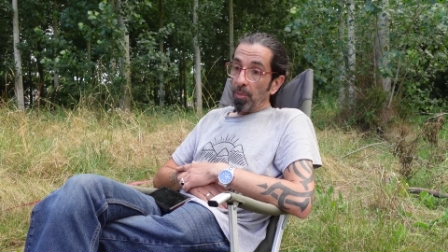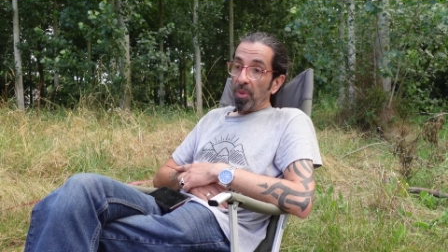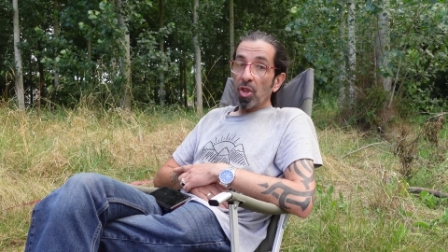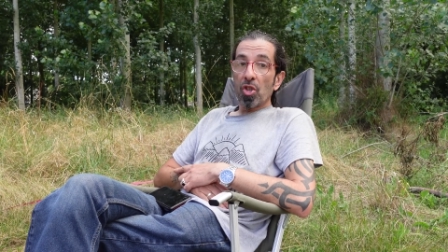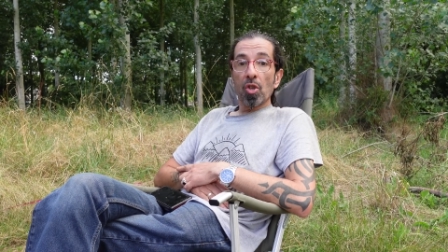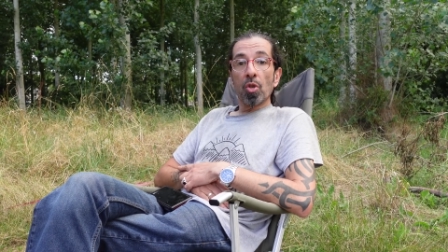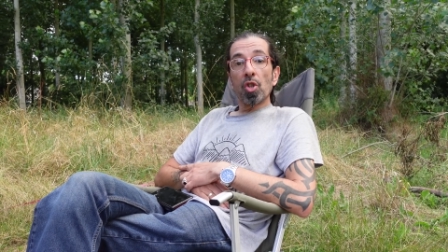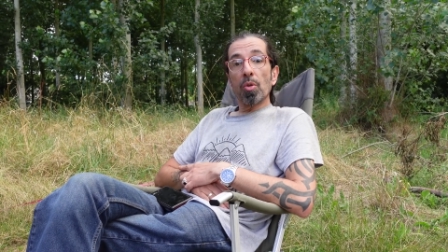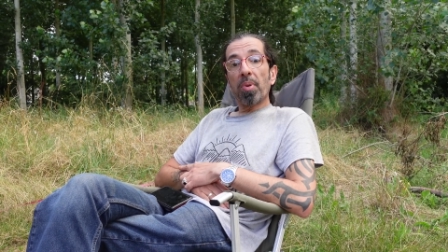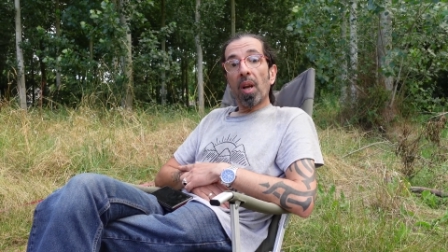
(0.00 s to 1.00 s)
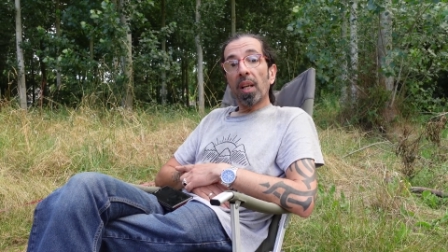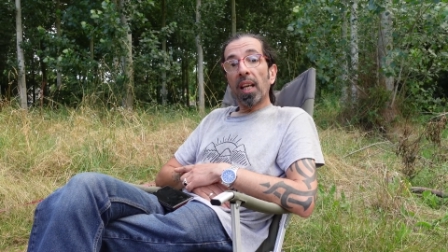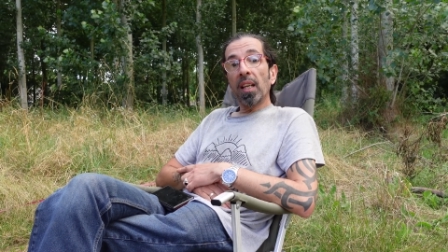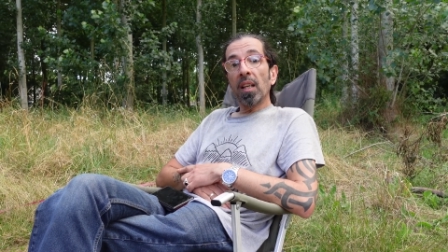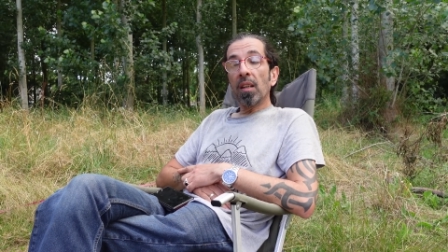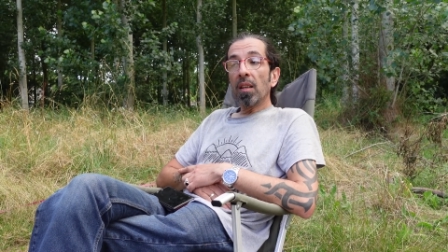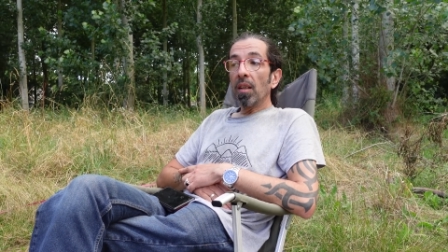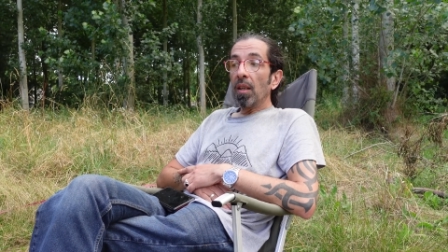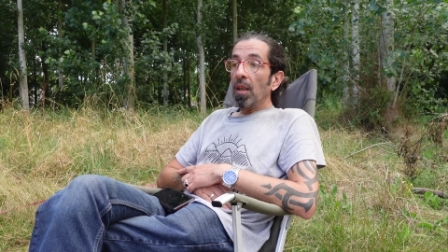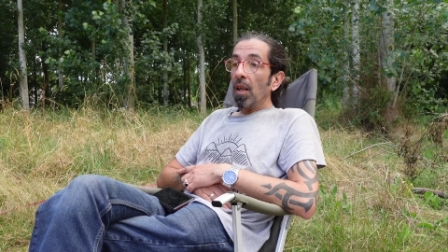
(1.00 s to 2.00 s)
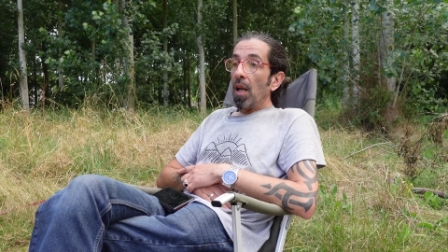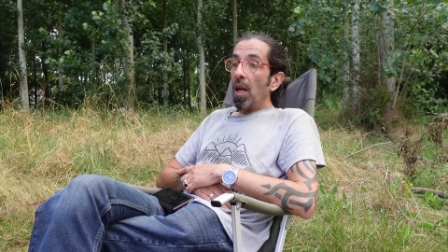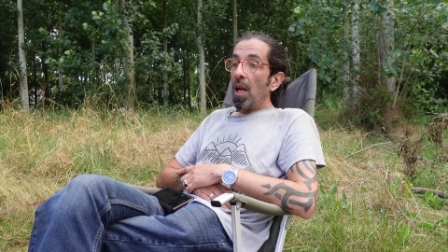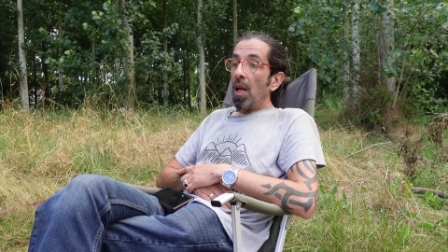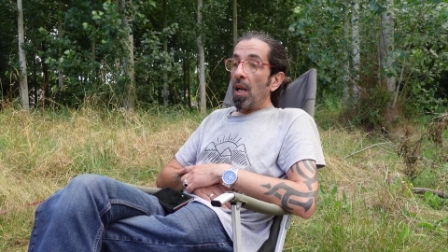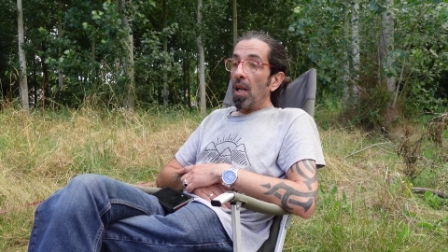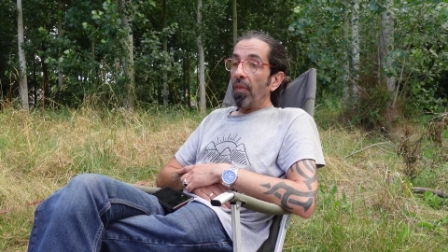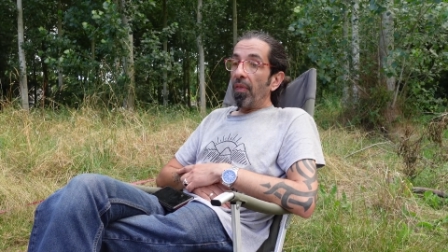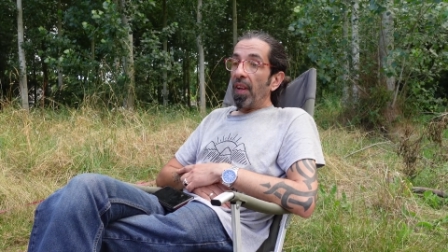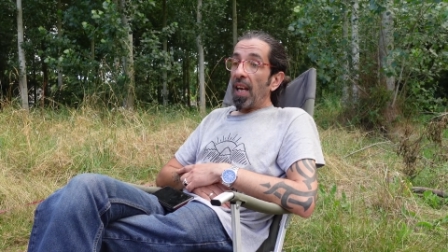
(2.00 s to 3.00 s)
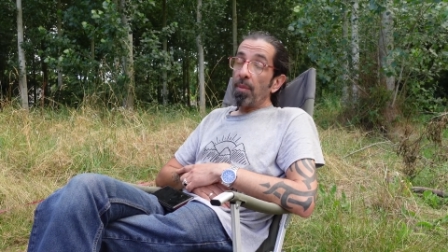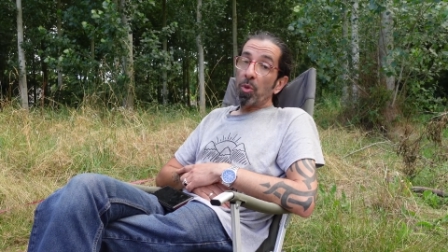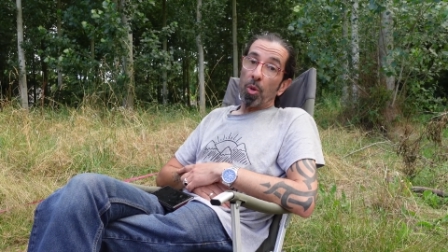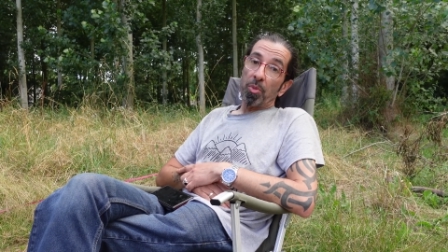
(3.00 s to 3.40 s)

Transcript: but as soon as you plug in the laptop